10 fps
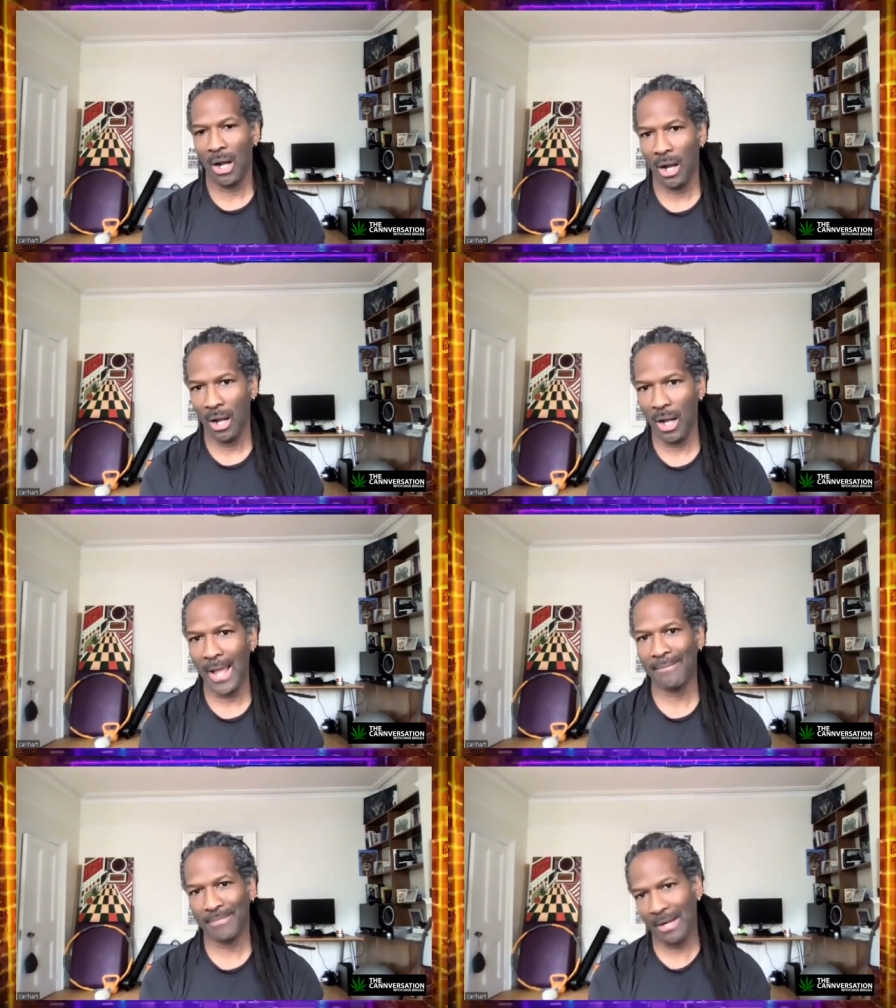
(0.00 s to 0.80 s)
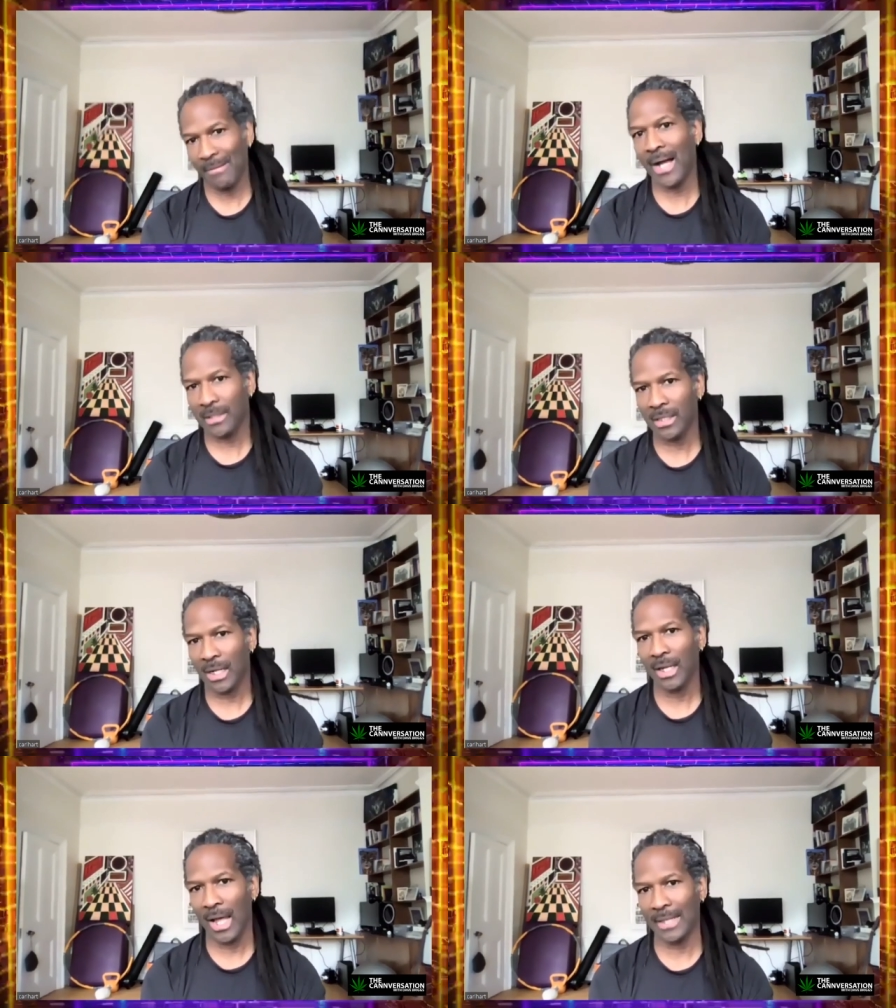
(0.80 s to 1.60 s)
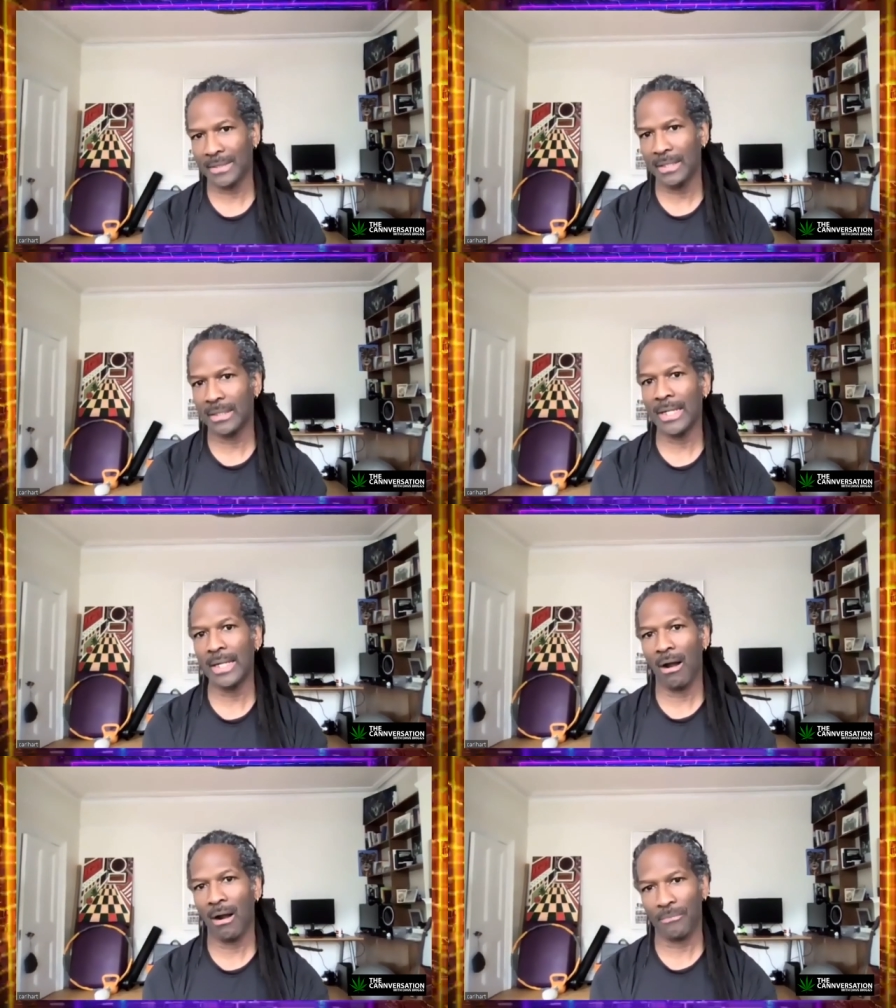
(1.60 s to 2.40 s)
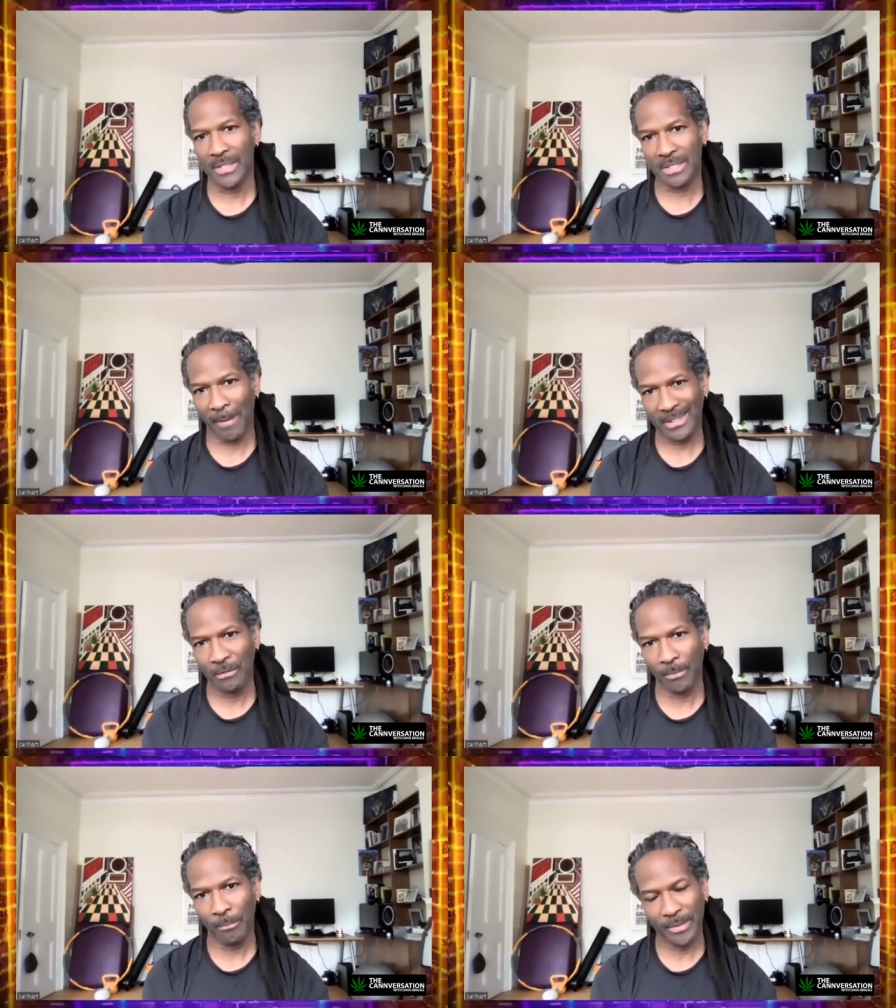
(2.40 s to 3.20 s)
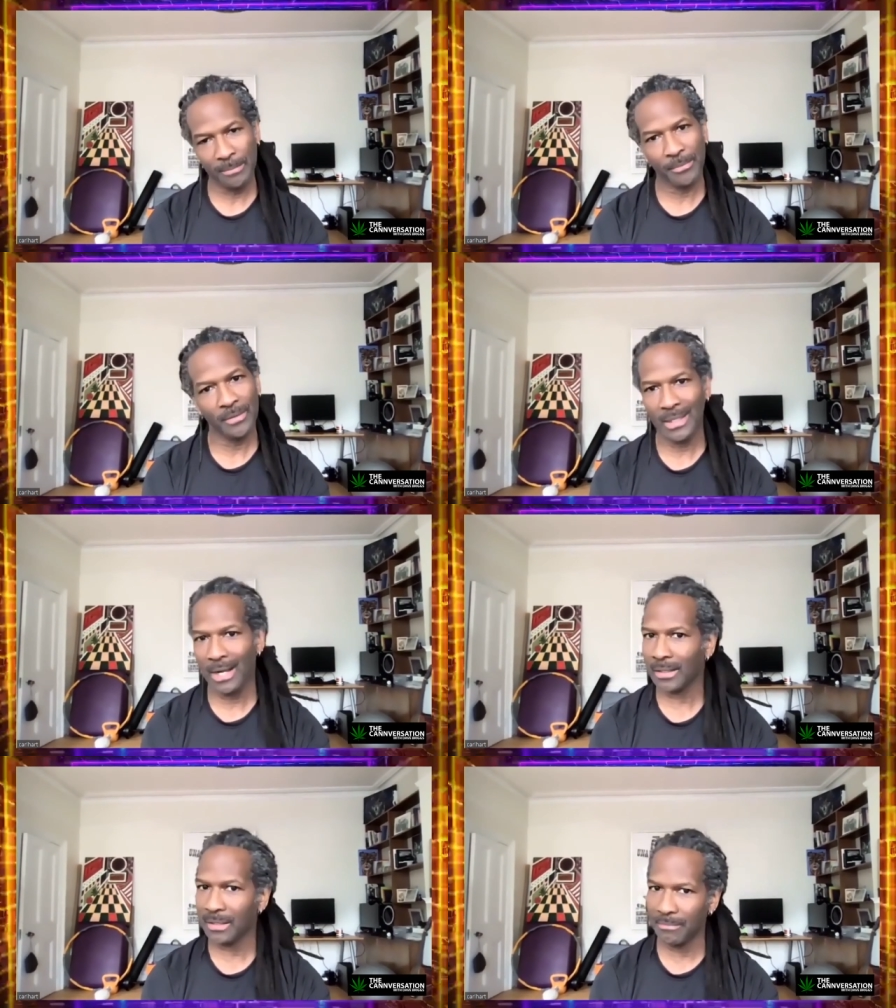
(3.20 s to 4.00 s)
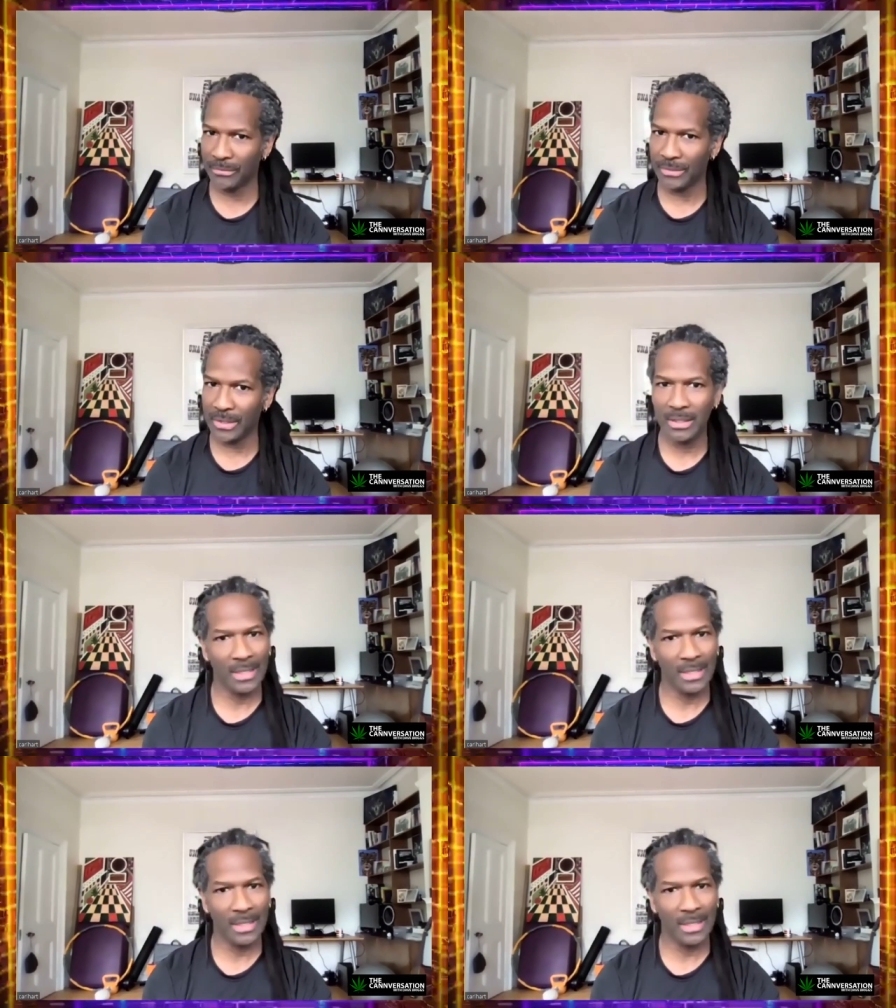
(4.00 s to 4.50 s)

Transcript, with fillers: uh, have come out of the closet. They are respectable people in our community.